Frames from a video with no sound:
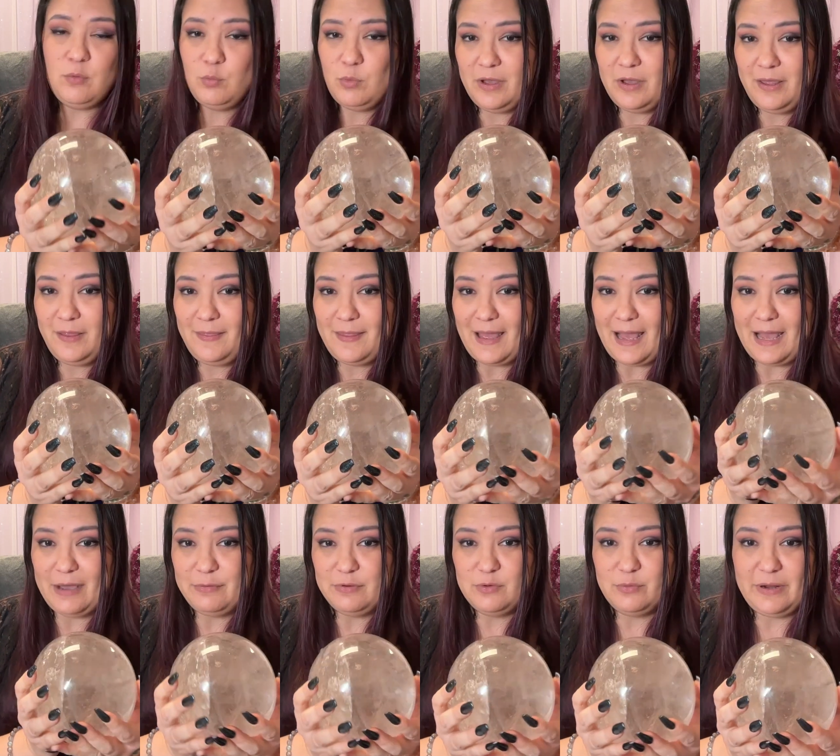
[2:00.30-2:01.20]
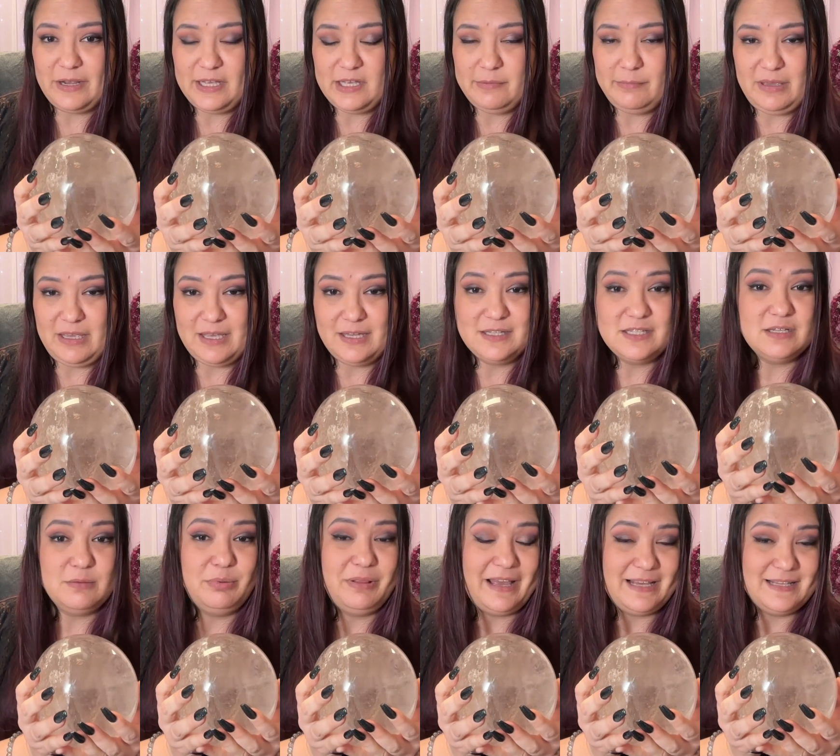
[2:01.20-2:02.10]
one that I would recommend to
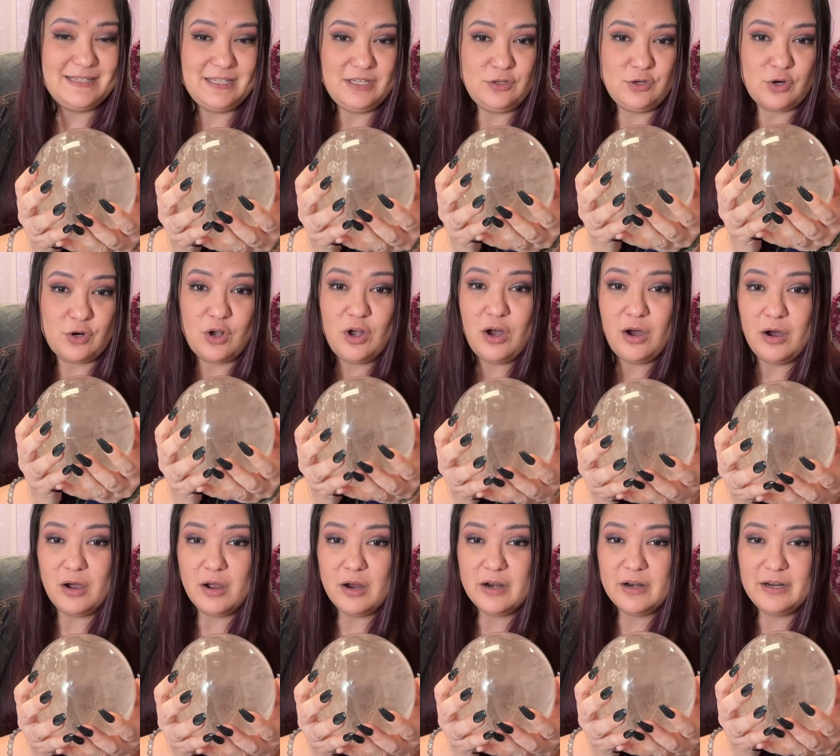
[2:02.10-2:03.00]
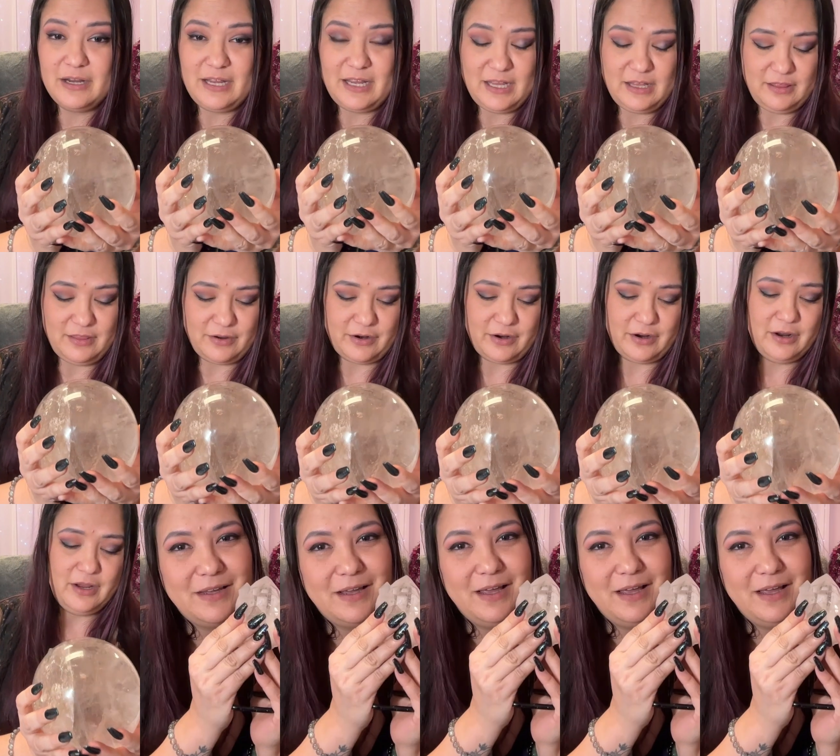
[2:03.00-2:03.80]
place in your car either.